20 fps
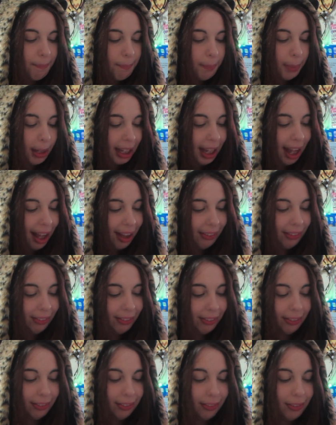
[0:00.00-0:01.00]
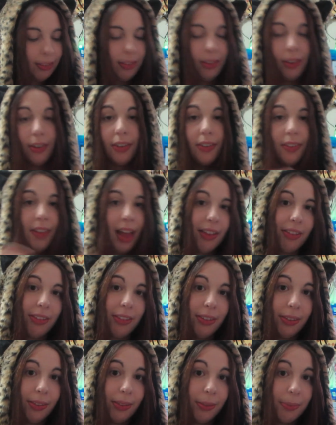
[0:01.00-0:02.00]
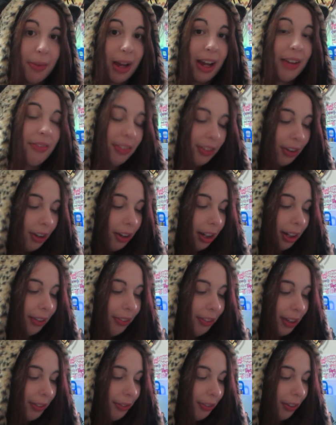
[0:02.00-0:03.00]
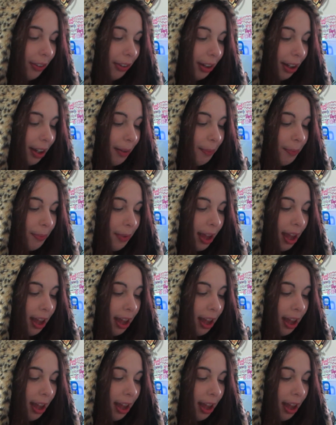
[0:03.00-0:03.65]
But yes, so that's my photography folder.